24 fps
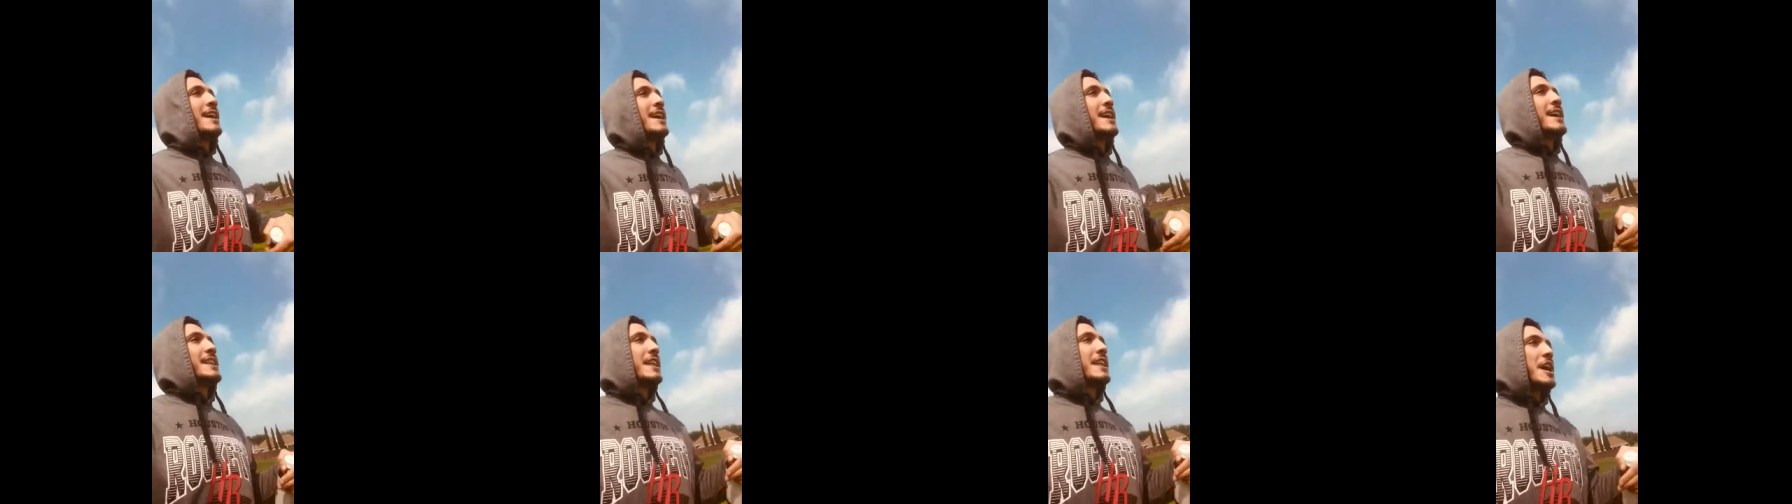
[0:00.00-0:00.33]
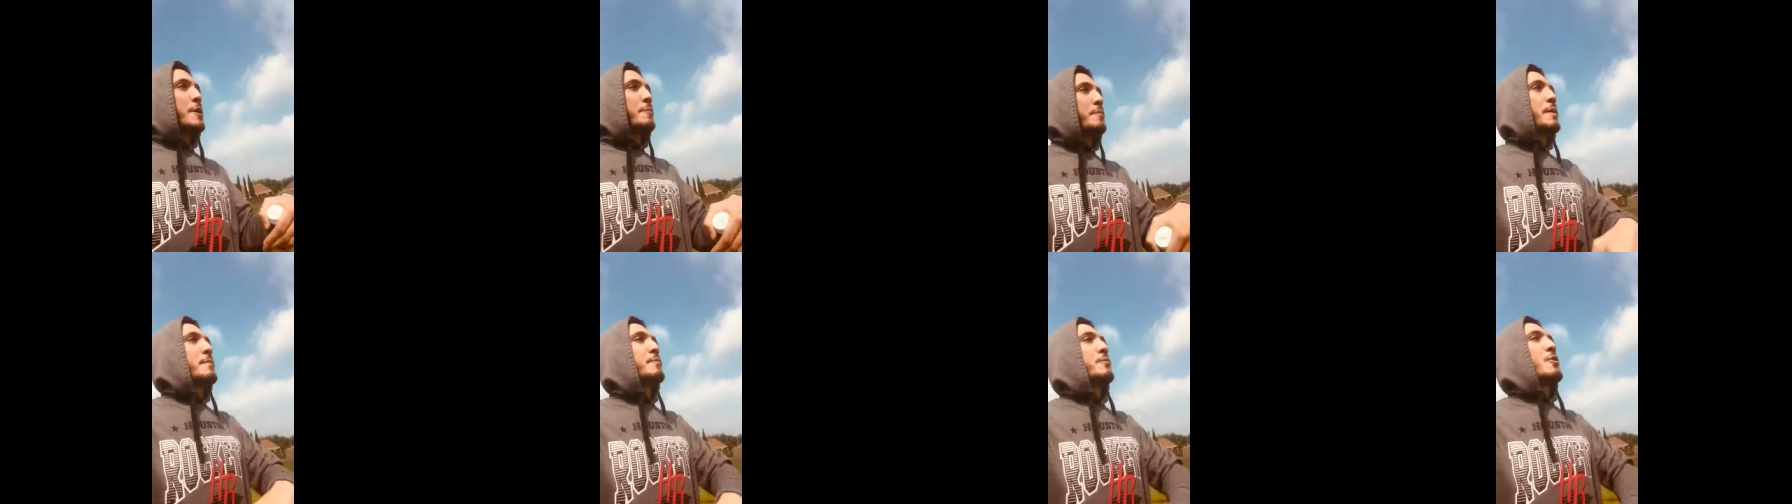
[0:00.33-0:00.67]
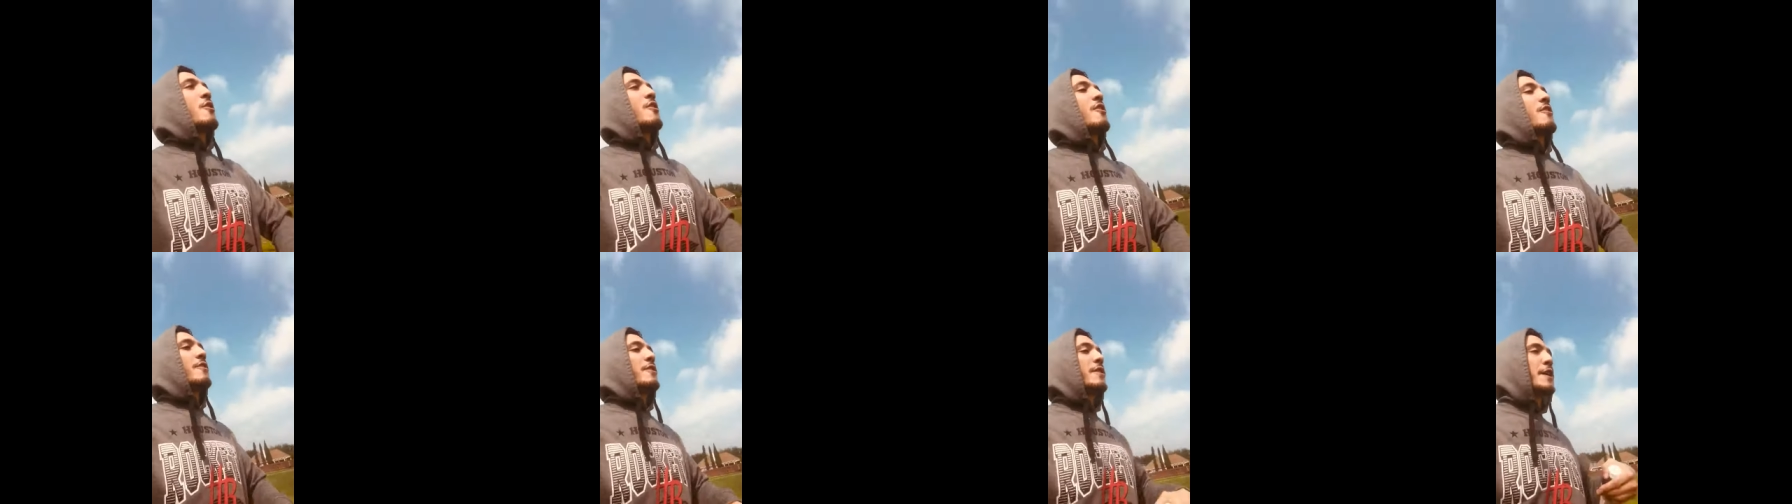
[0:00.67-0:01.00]
A lot of people
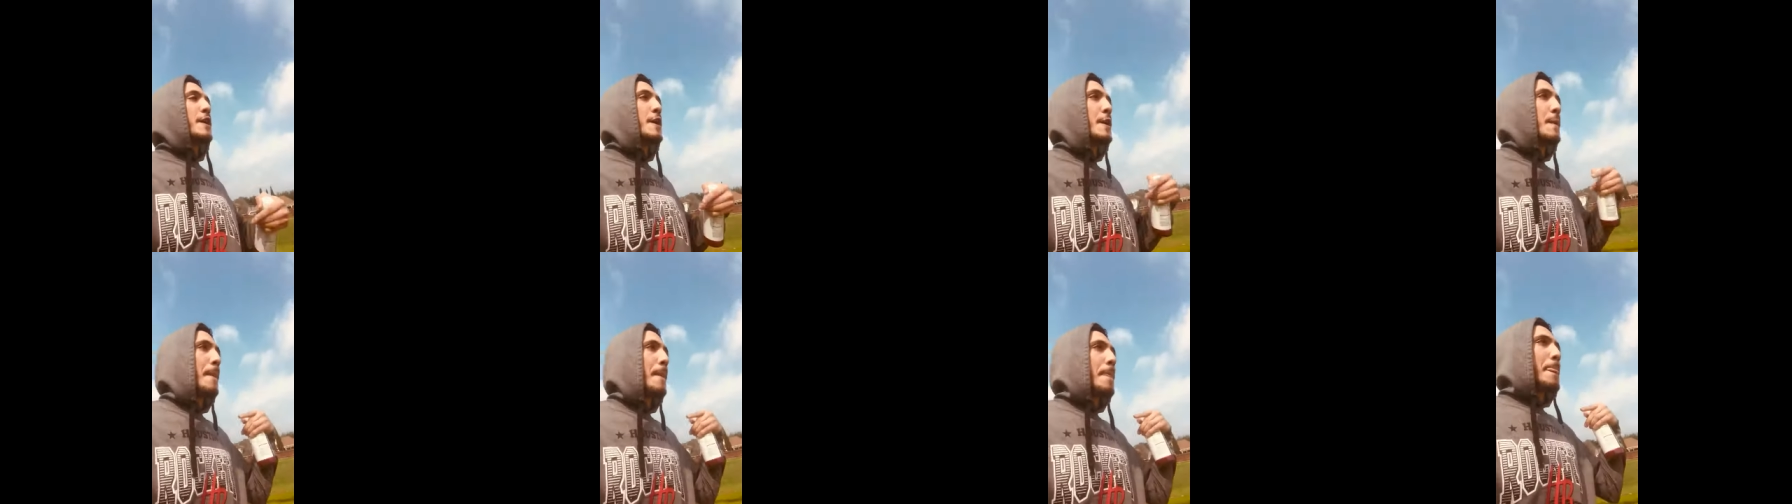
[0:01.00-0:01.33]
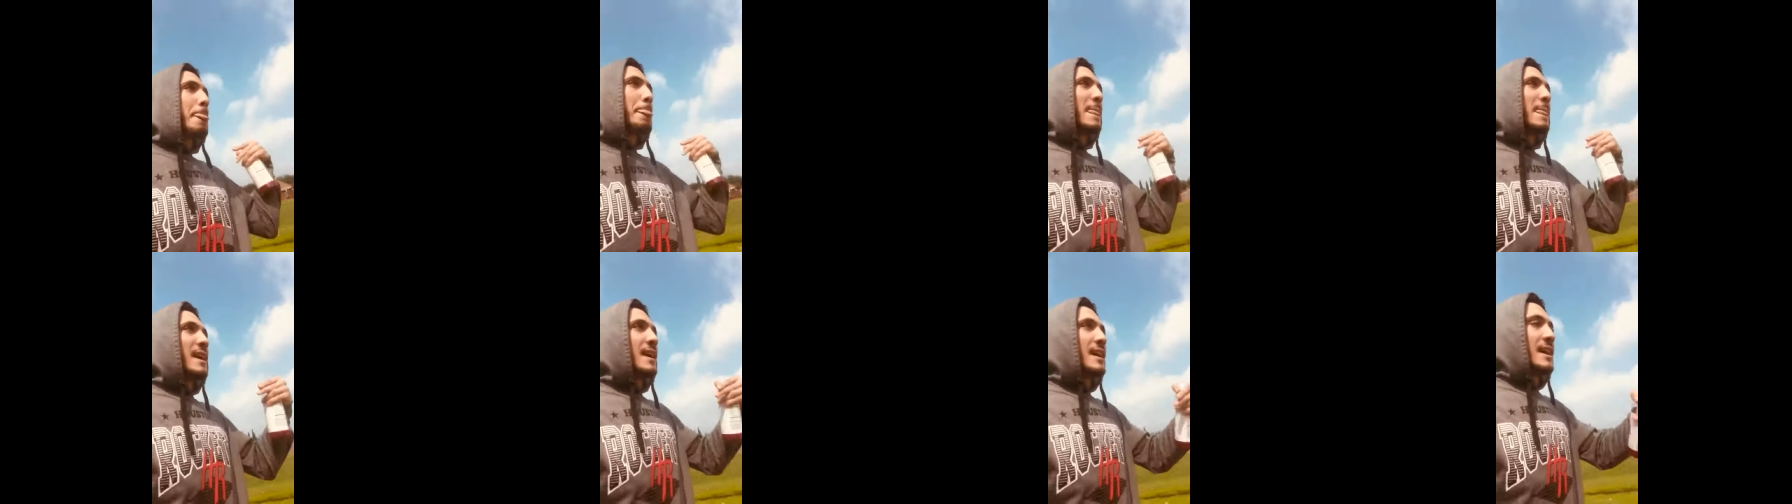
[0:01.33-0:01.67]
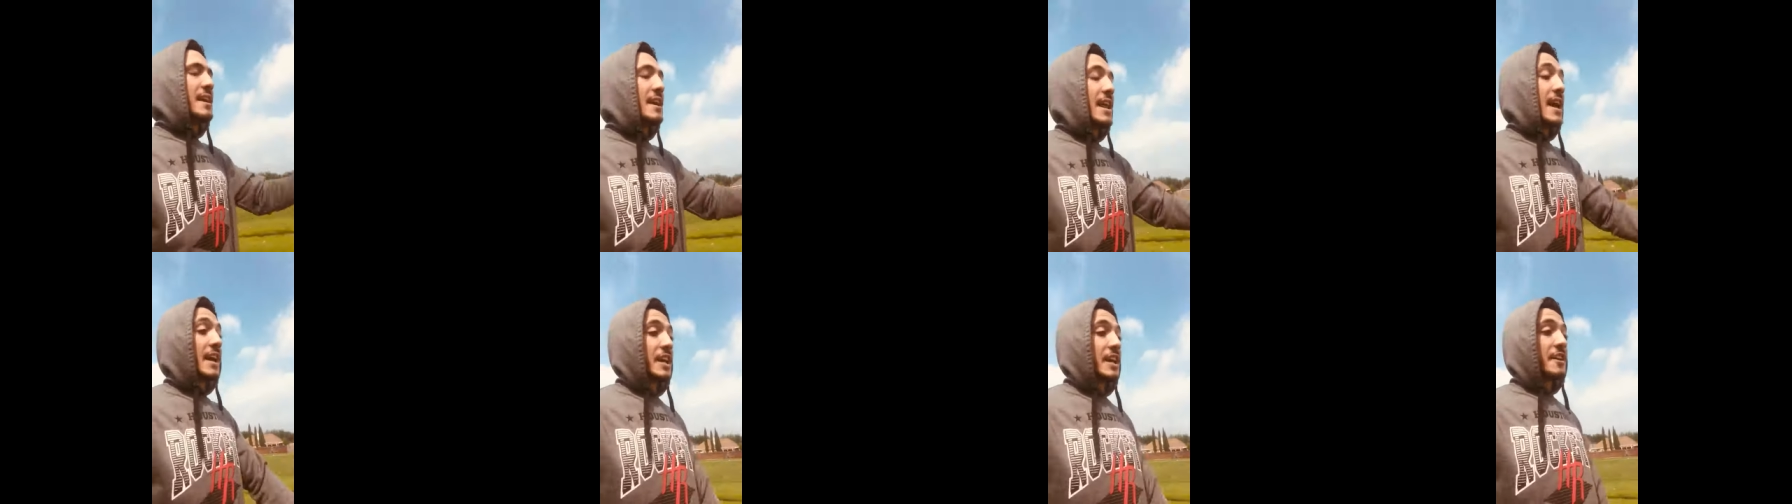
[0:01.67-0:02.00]
are in a
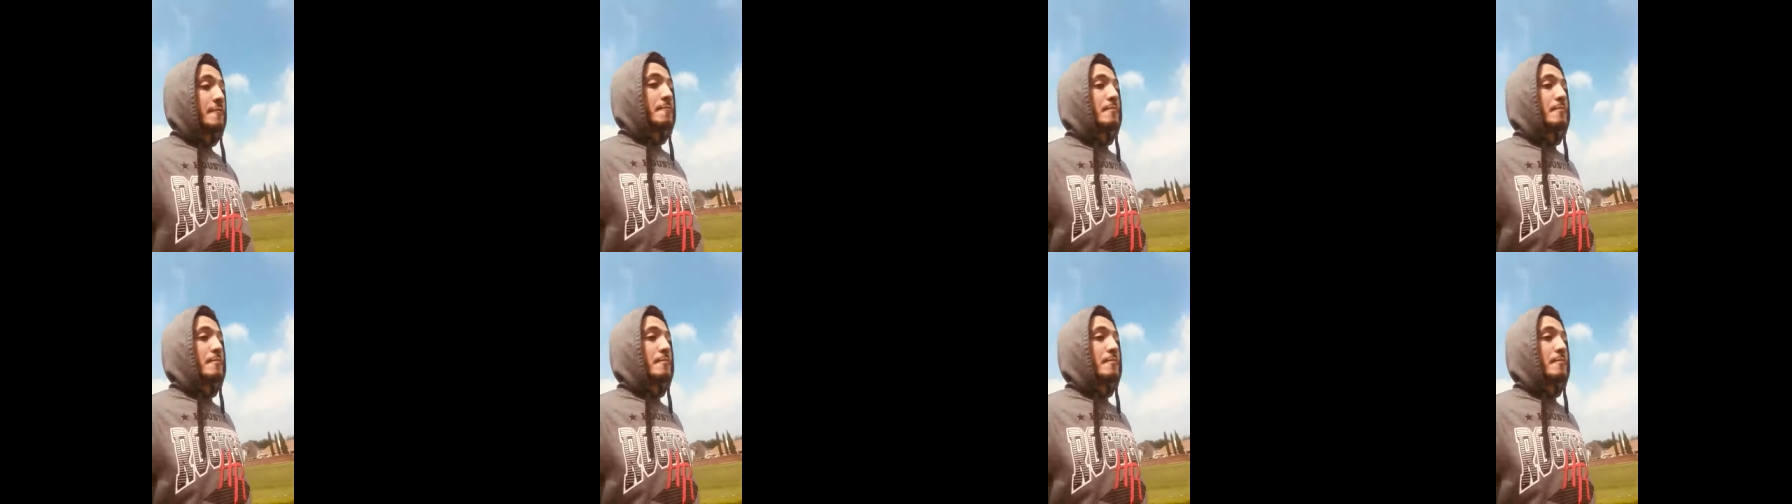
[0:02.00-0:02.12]
negative